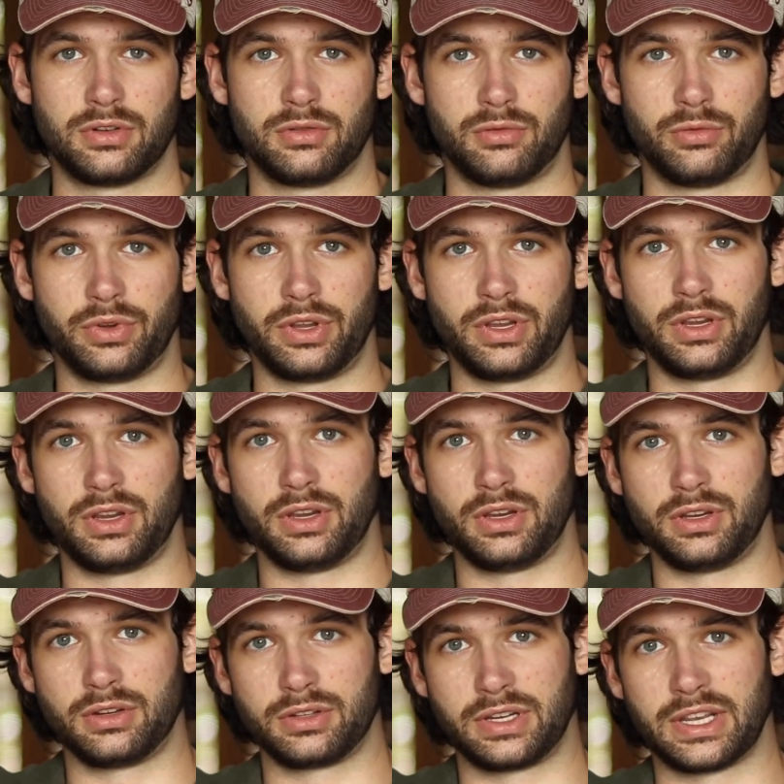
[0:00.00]

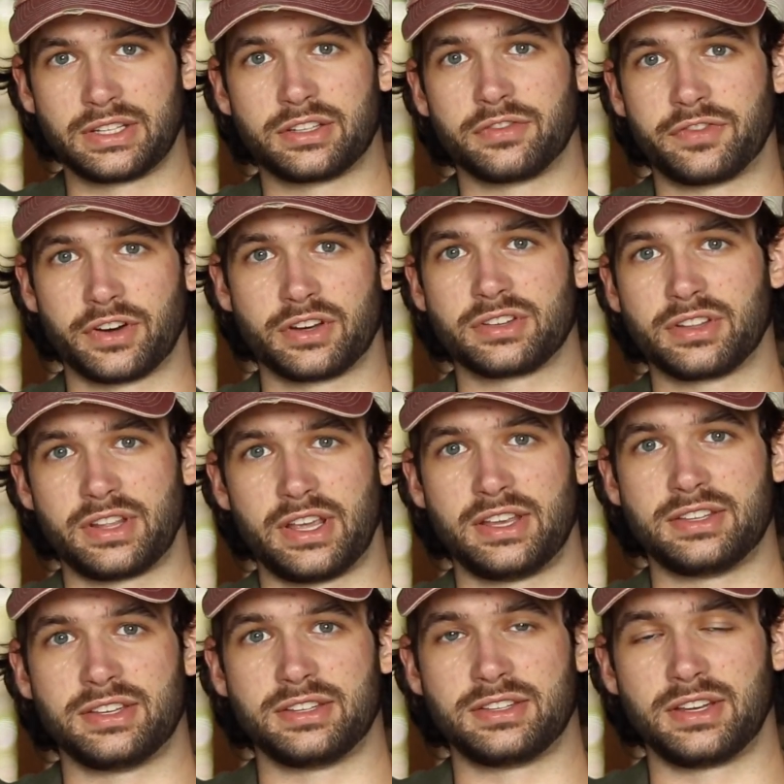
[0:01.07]
we get to first in the
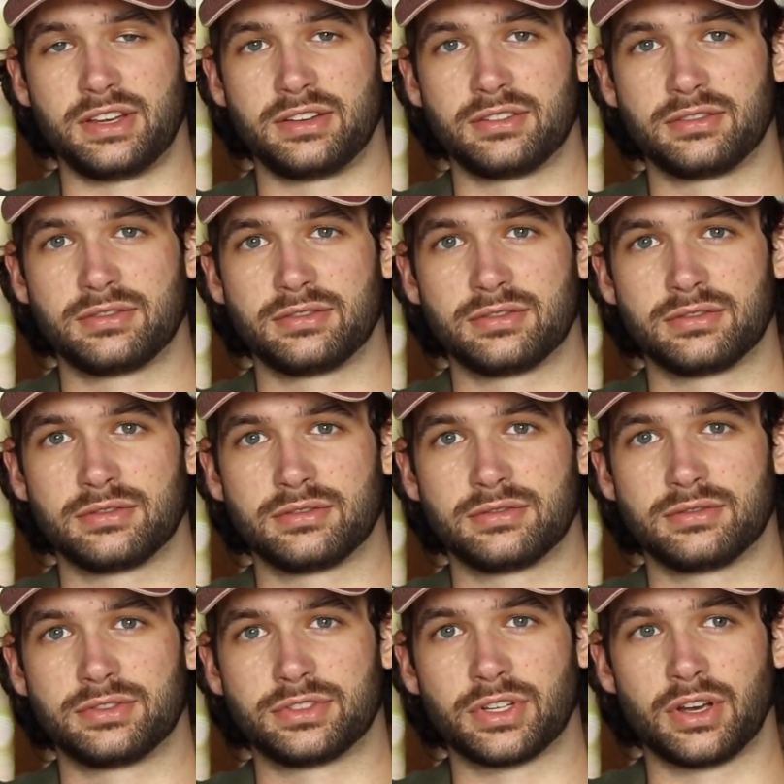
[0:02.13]
ACC.
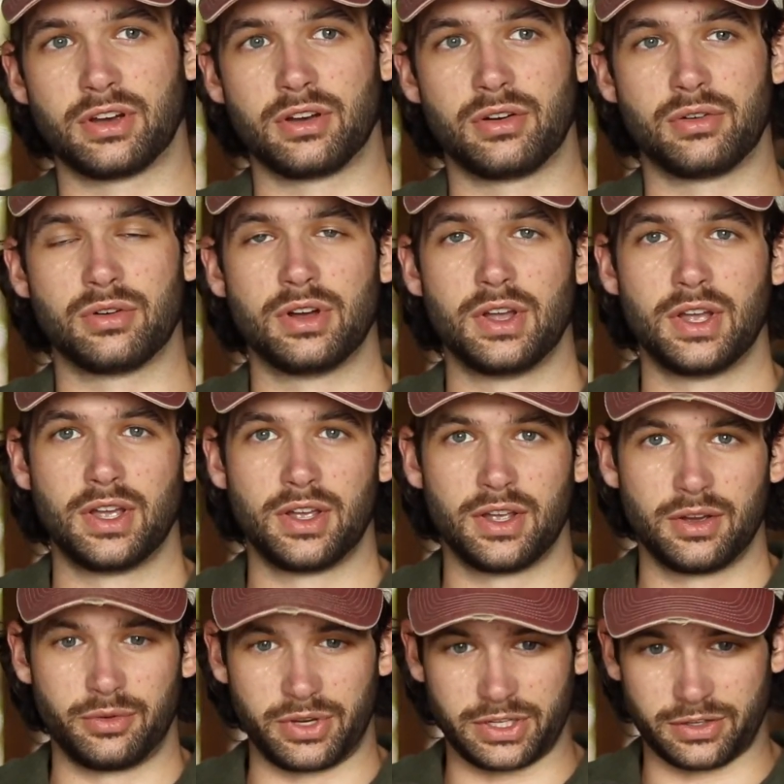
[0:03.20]
So
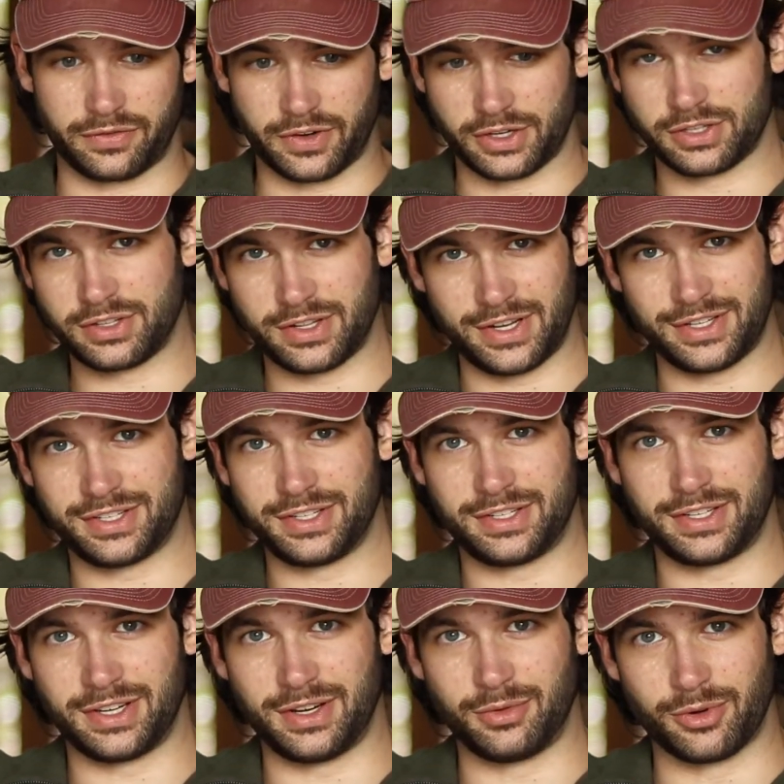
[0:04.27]
we get to first in the
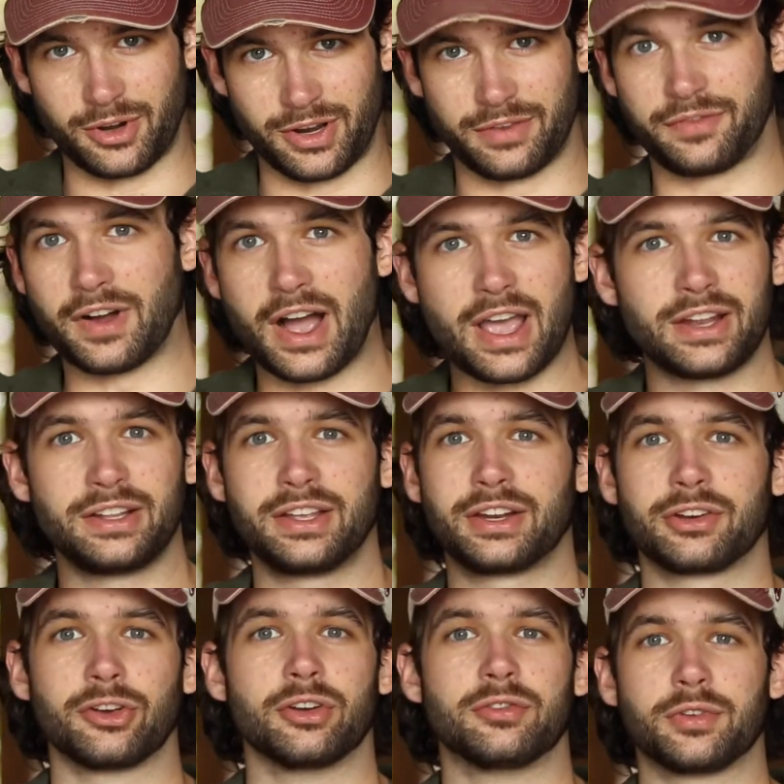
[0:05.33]
ACC. We're finally in
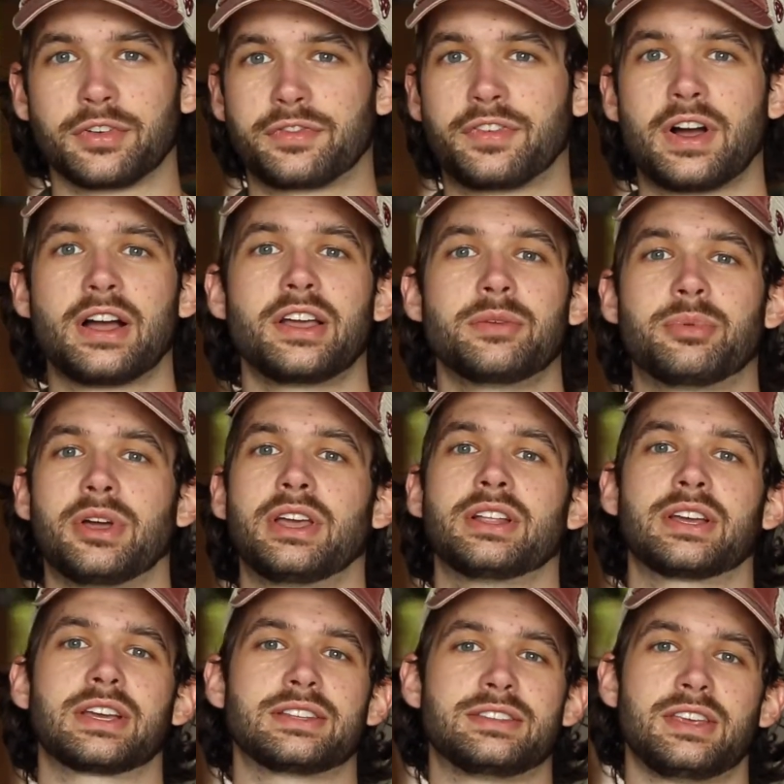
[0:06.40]
a groove. We're finally playing
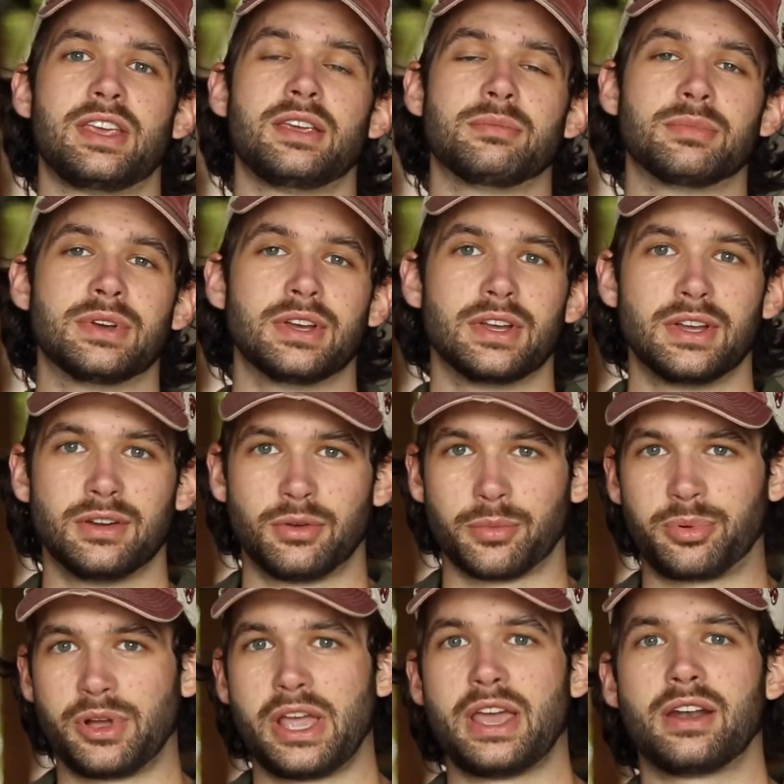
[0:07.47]
like a team. We're
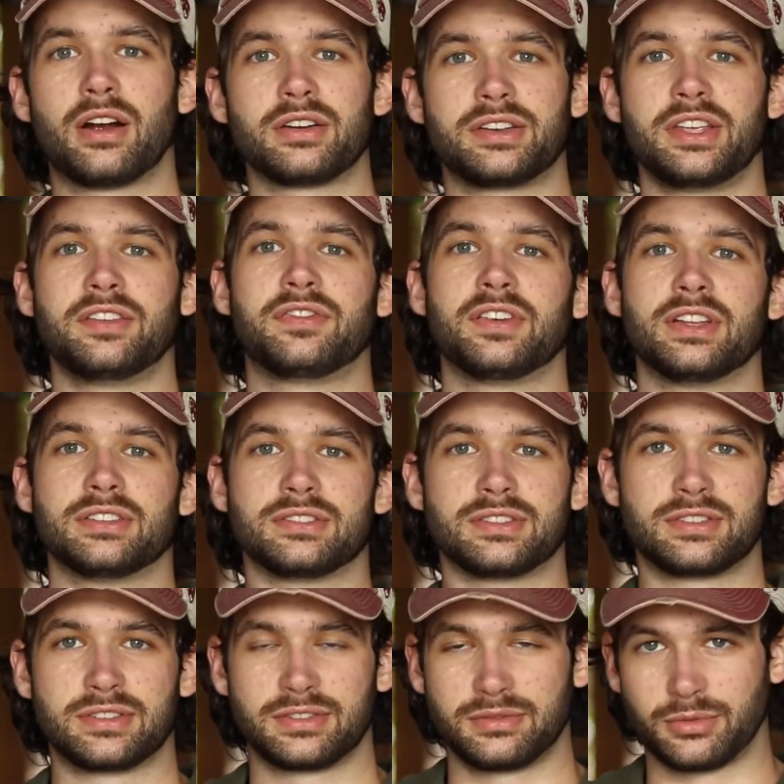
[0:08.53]
playing our
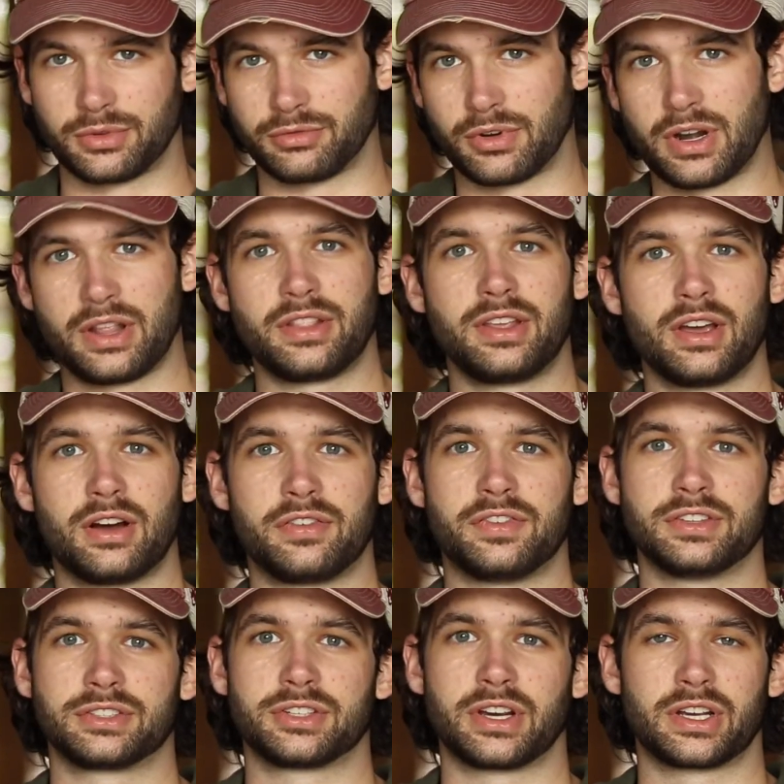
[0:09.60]
defense. We're running the
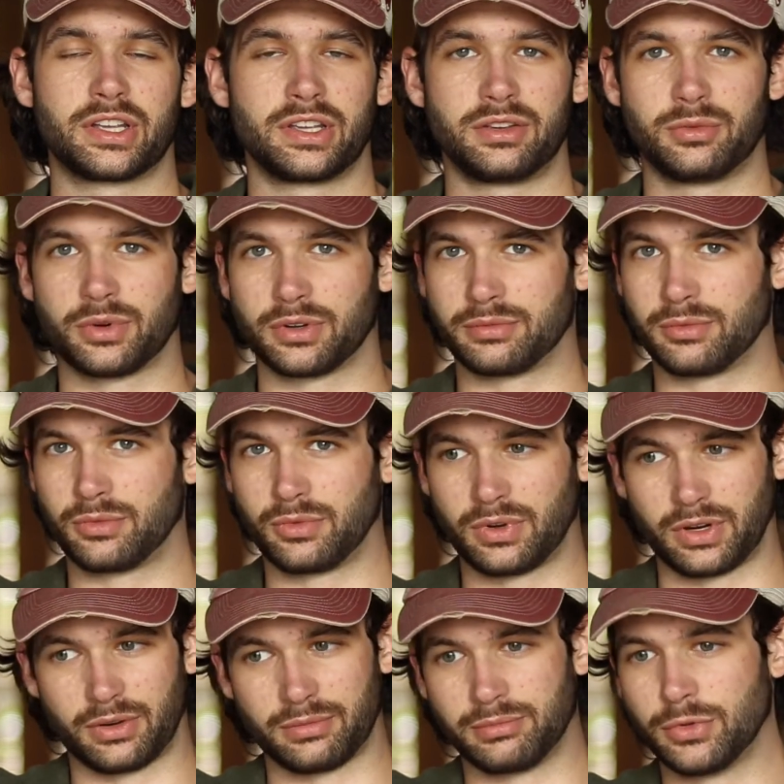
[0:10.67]
offense correctly.
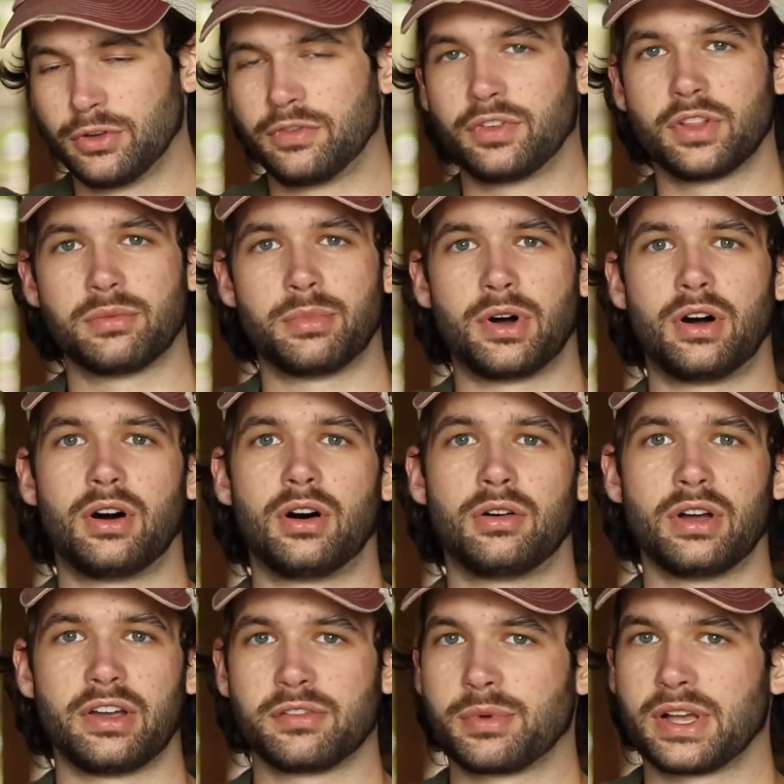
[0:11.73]
We're moving the
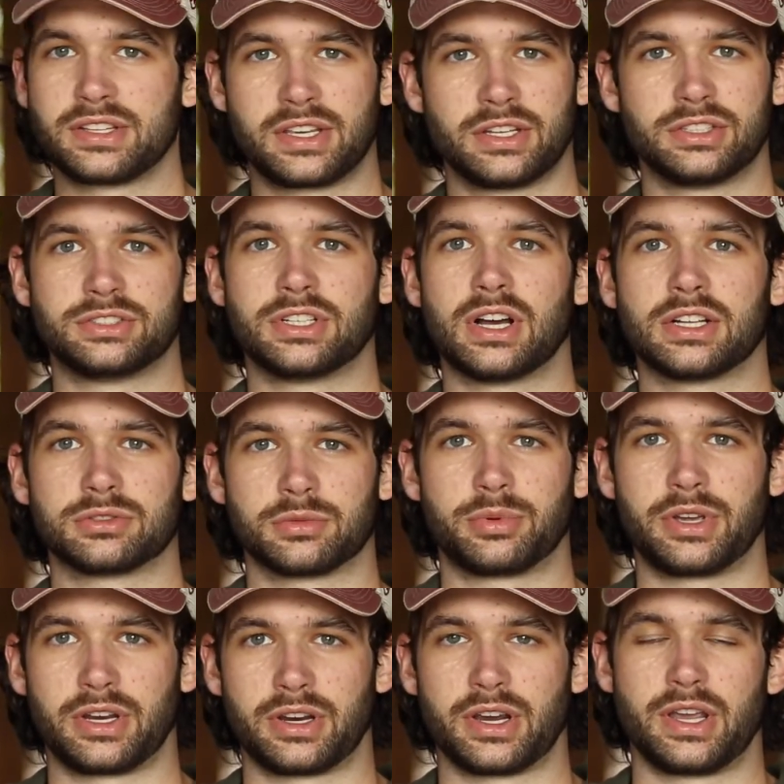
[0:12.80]
ball. Everybody's getting shots. We're
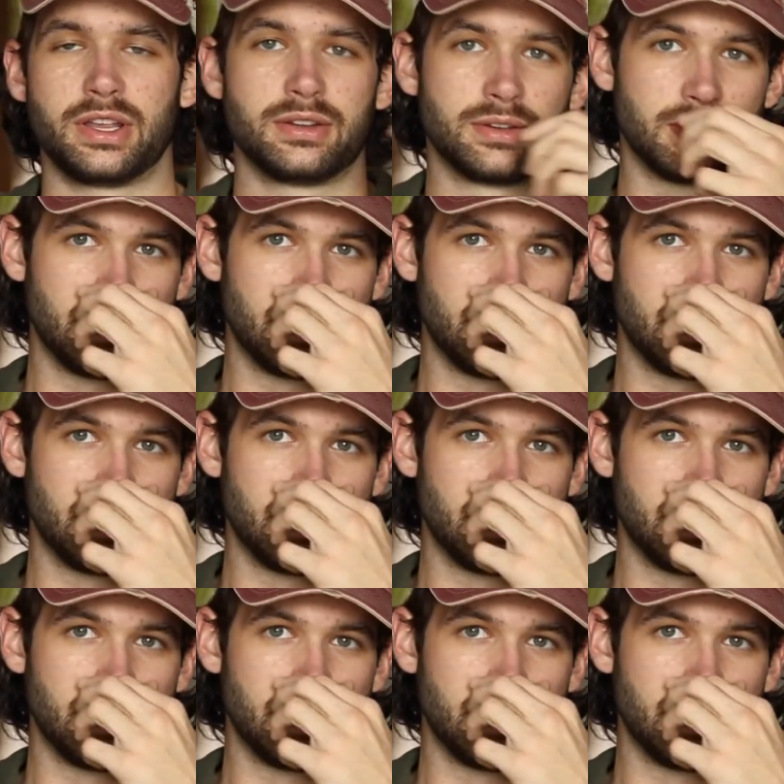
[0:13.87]
playing great.